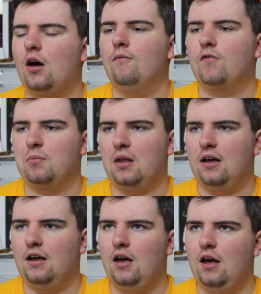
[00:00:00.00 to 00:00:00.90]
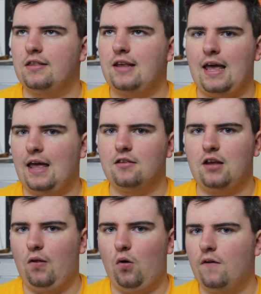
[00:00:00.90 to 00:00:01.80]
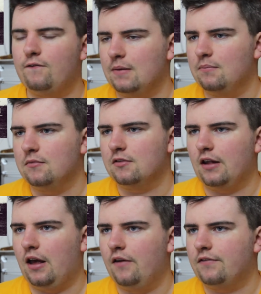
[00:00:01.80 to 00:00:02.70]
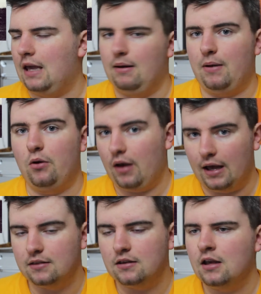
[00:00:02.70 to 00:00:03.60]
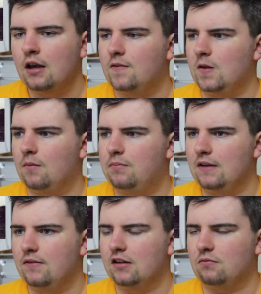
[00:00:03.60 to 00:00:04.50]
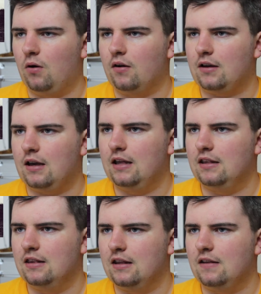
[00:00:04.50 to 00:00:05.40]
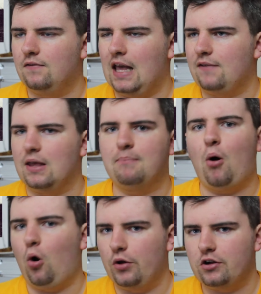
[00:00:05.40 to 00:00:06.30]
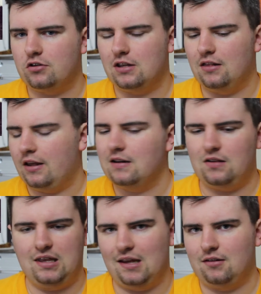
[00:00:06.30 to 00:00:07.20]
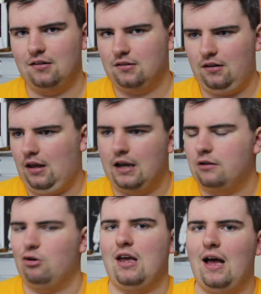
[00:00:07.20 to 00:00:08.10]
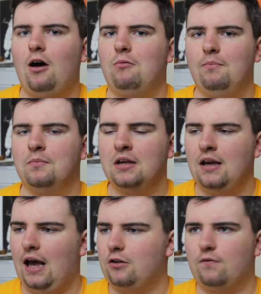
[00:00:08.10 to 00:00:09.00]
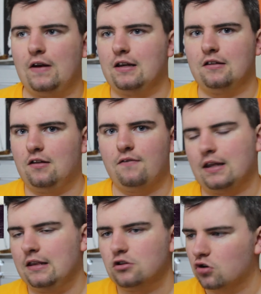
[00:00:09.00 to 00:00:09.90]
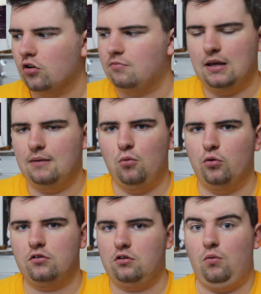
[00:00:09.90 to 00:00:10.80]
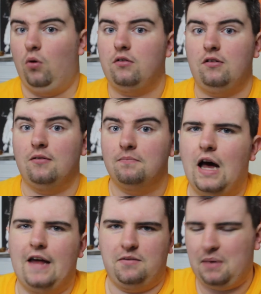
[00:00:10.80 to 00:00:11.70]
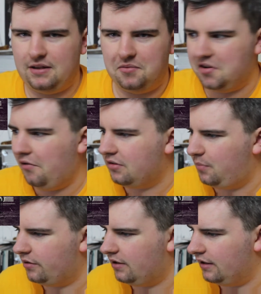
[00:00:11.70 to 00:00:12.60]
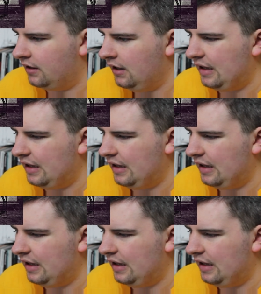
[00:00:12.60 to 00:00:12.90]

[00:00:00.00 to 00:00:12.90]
come from that tie into a lot of themes that have came about in their previous work, and they've definitely polished it. Lyrically, this is a great album. I do think it's the thing that draws me most towards it. As the band themselves put it,